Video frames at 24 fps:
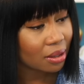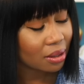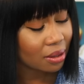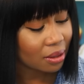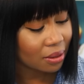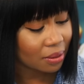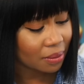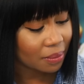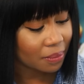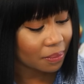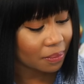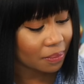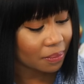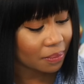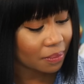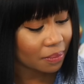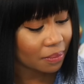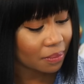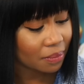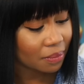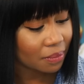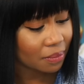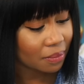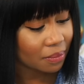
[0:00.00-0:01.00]
Where's it
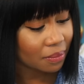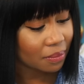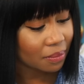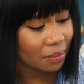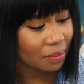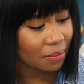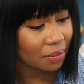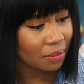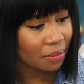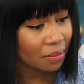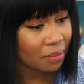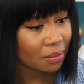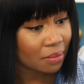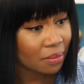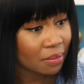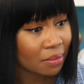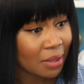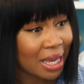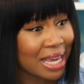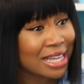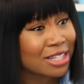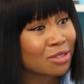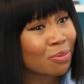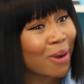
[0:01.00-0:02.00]
located?
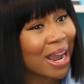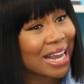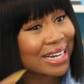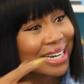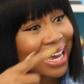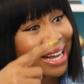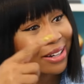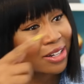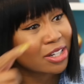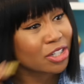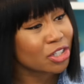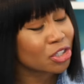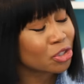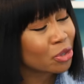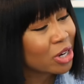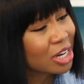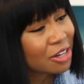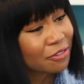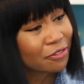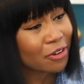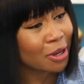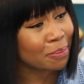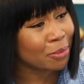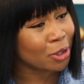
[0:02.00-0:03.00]
It's right down the street
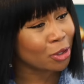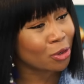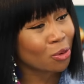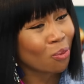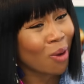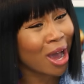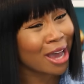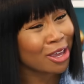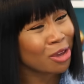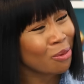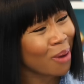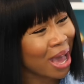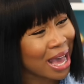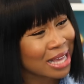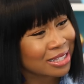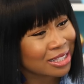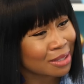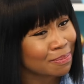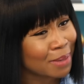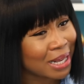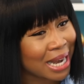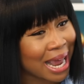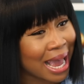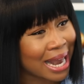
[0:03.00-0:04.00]
from you. Why you ask
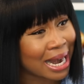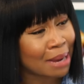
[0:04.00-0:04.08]
me that?